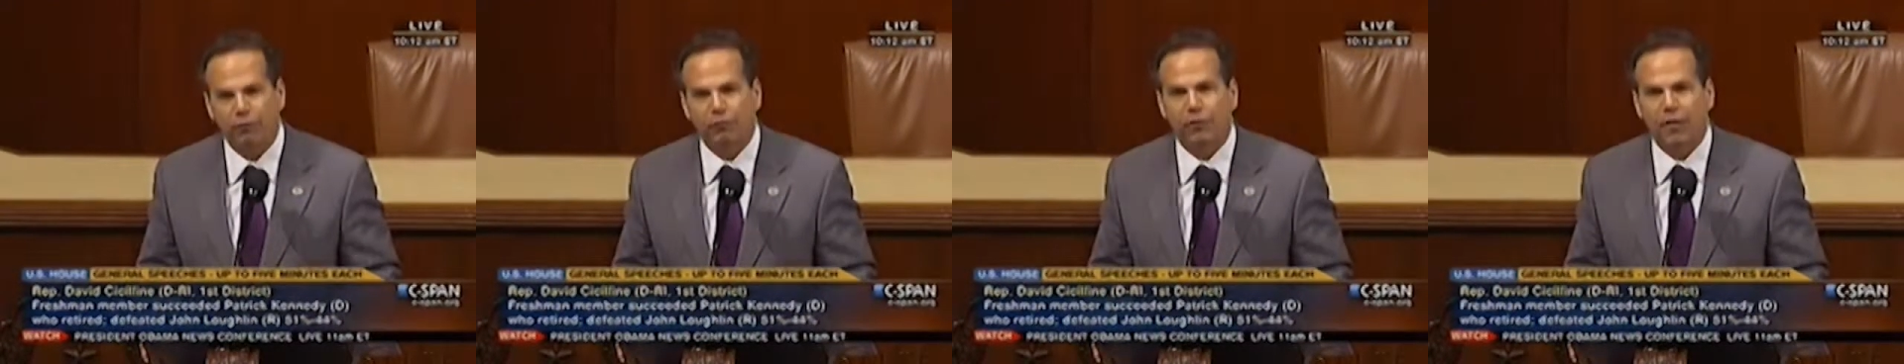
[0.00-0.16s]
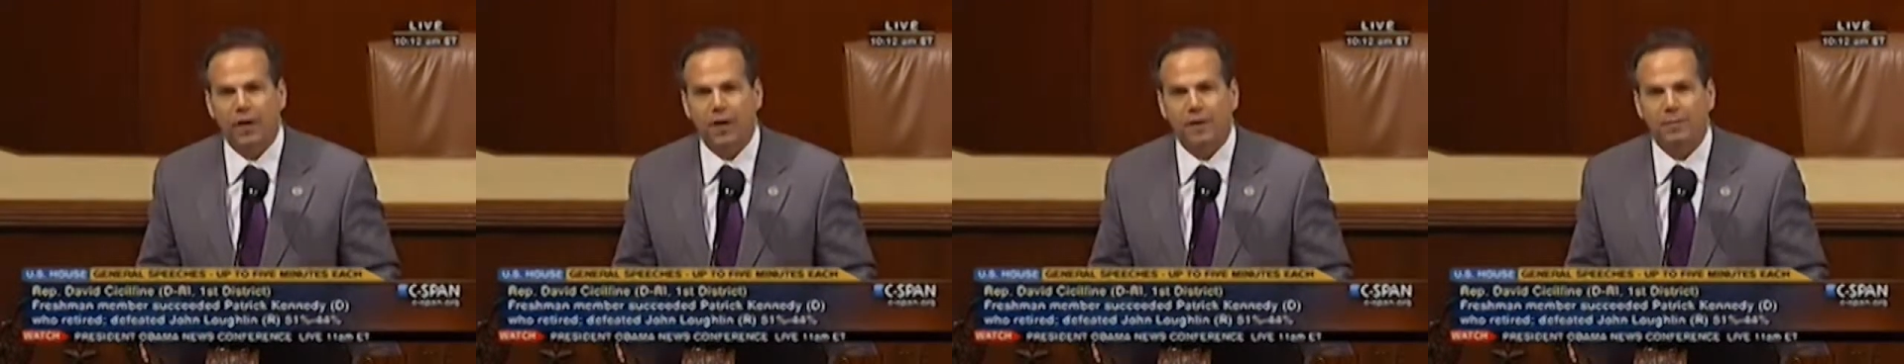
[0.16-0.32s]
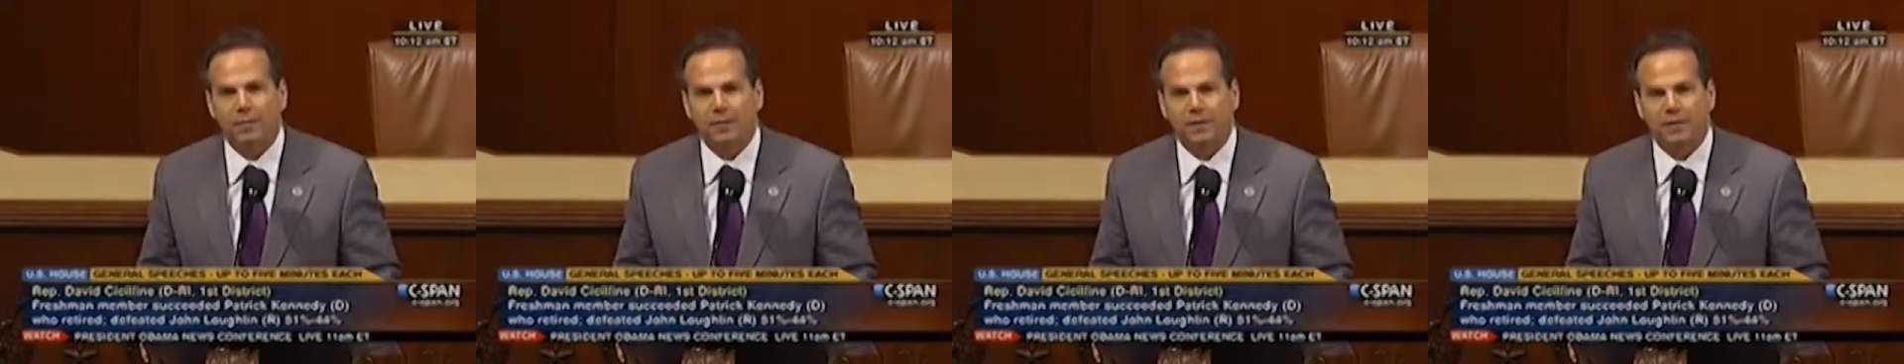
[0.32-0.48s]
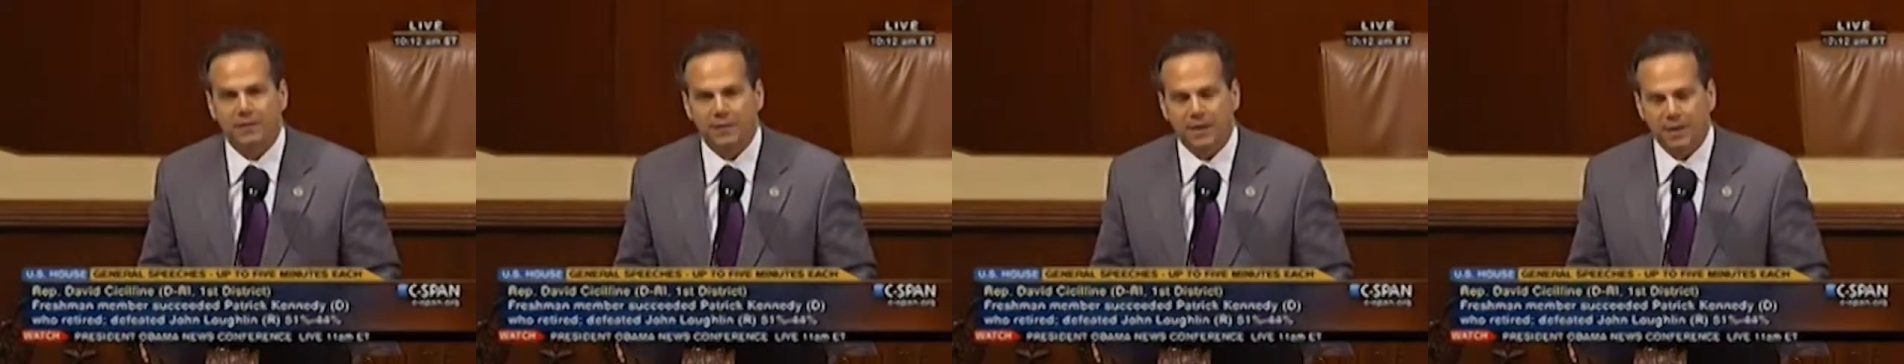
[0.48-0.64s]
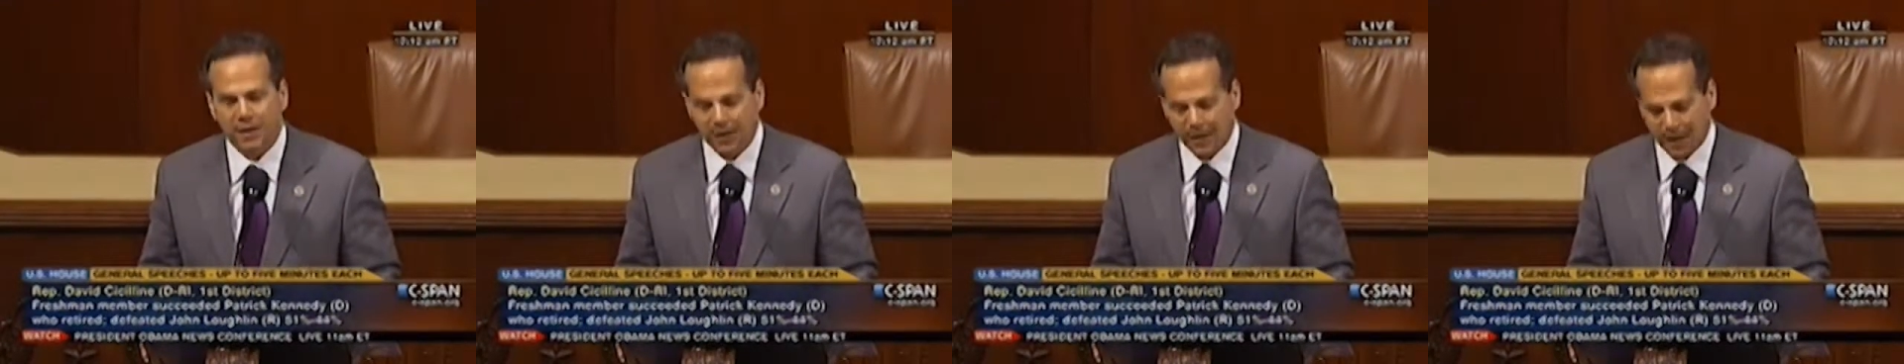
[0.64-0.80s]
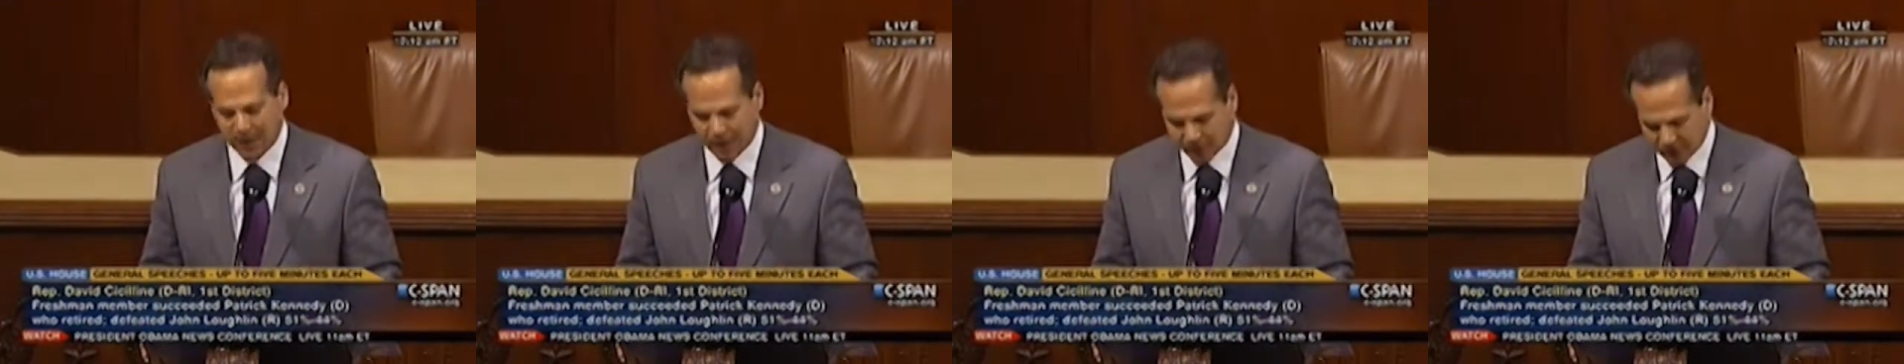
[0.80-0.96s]
families
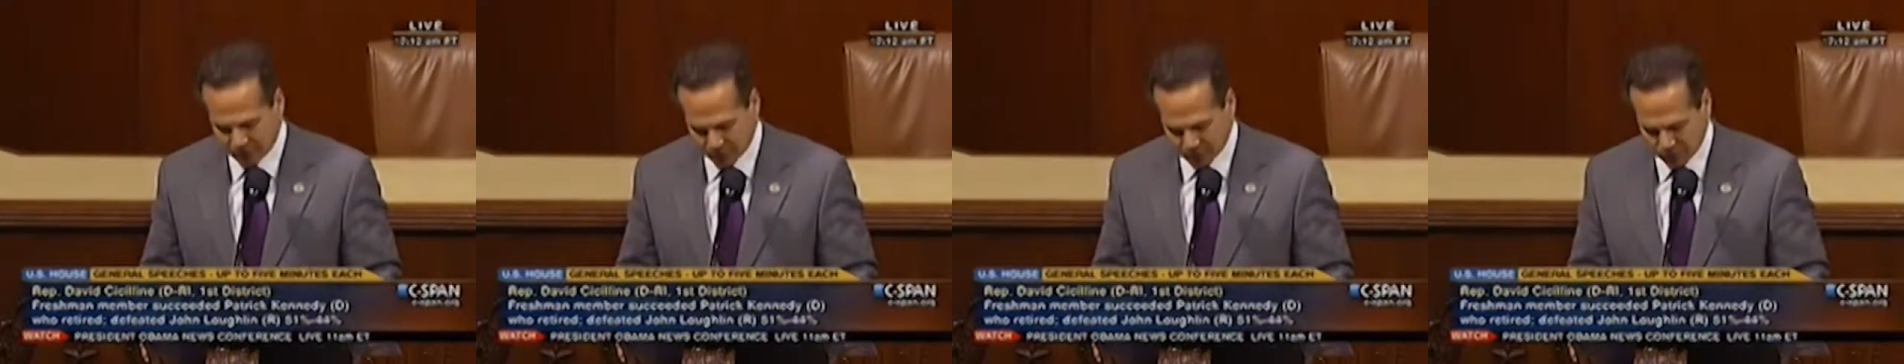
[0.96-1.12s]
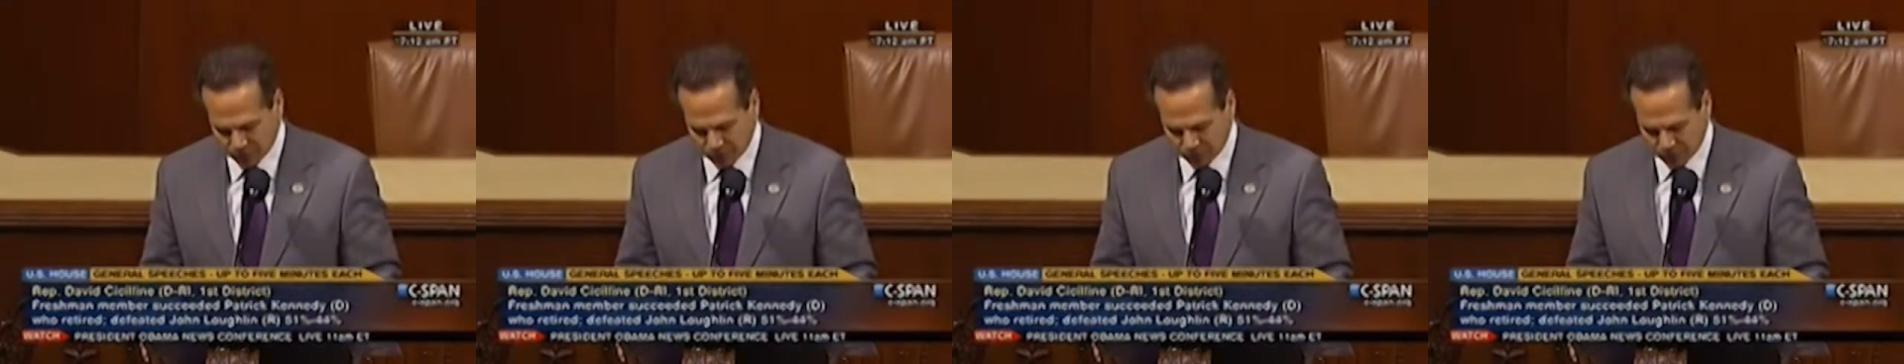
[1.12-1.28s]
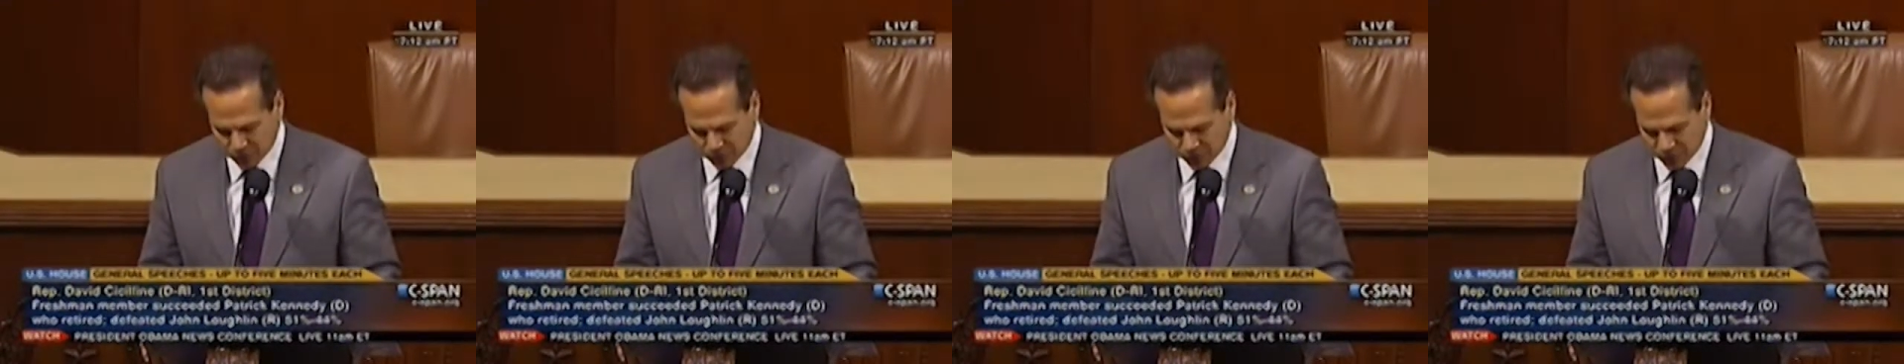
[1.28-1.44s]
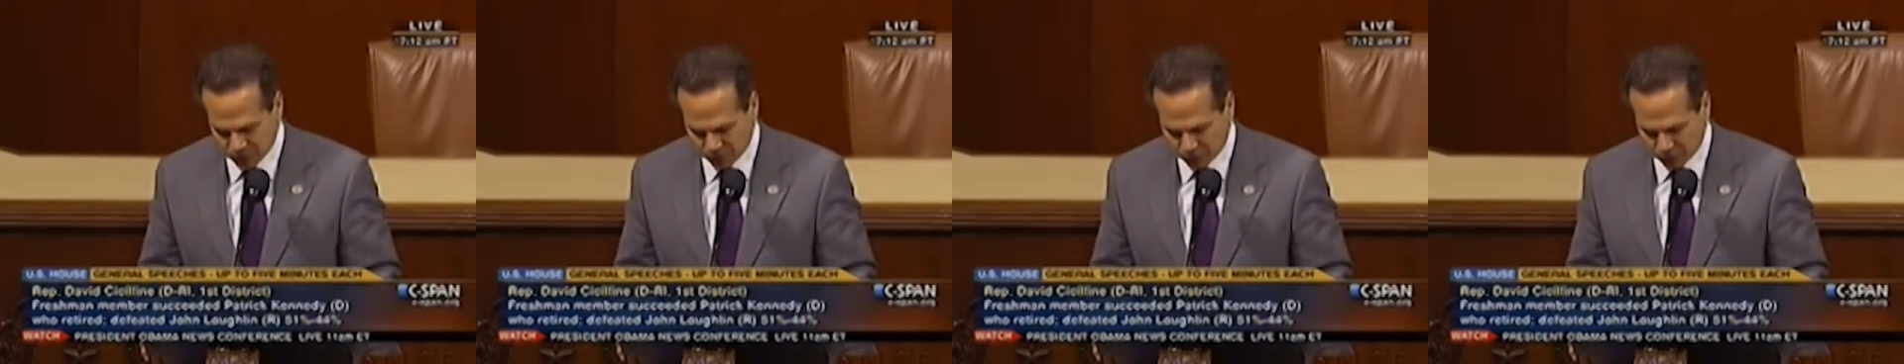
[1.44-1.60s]
and communities